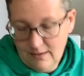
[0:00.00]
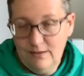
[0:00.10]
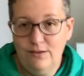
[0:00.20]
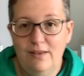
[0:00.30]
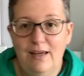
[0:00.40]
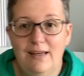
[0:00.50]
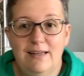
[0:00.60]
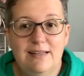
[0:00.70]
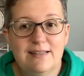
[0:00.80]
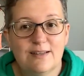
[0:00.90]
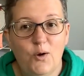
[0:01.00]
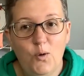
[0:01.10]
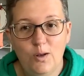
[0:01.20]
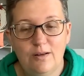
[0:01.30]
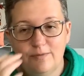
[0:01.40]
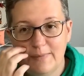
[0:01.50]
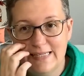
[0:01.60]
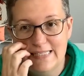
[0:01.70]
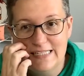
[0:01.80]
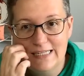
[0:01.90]
So that is all of my
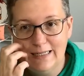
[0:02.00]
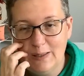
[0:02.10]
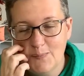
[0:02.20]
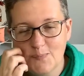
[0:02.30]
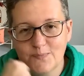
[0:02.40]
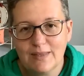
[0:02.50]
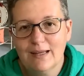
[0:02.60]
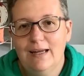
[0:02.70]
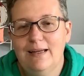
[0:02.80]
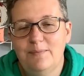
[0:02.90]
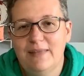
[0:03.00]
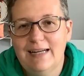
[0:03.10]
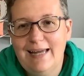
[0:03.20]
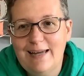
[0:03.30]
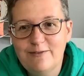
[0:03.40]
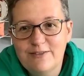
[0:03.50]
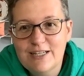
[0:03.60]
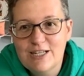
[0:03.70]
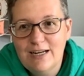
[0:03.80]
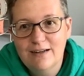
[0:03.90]
stitching that I have to
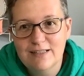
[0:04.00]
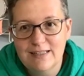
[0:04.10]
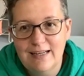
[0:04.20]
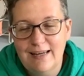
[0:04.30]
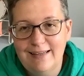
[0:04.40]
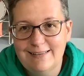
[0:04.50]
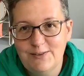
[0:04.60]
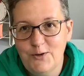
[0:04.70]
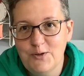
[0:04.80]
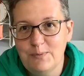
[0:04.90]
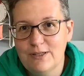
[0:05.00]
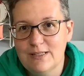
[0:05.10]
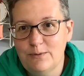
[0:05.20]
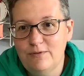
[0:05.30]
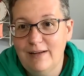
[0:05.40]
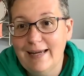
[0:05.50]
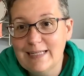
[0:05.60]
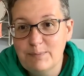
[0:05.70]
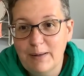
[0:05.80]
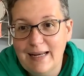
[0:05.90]
share today. It's not as much as I would have liked.
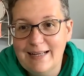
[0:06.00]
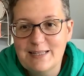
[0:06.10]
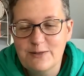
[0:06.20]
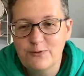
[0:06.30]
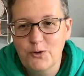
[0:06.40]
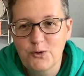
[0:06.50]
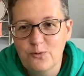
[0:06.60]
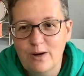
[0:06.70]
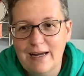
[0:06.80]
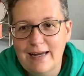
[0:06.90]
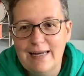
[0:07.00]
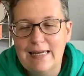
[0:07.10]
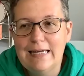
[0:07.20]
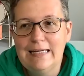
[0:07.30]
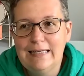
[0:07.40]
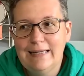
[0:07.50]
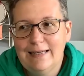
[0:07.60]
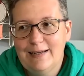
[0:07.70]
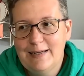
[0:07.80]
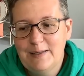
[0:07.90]
Plans have gone awry.
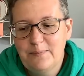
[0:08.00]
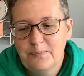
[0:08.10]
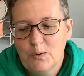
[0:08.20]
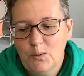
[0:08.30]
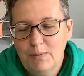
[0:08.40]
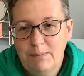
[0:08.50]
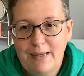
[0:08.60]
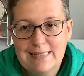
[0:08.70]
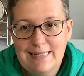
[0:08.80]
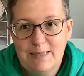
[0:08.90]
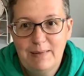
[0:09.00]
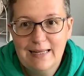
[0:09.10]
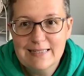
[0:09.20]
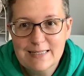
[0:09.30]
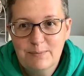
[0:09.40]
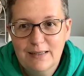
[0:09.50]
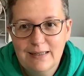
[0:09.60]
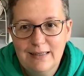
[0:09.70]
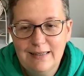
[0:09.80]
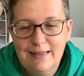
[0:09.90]
All my best laid plans in
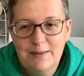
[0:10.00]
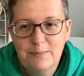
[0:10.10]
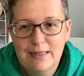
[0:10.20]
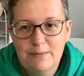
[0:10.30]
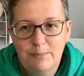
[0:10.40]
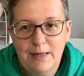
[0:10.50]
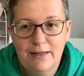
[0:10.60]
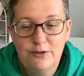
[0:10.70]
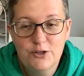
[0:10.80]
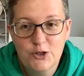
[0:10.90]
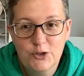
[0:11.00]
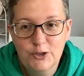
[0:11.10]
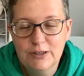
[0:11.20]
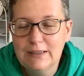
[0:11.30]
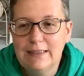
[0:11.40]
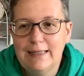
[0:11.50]
my planner journal.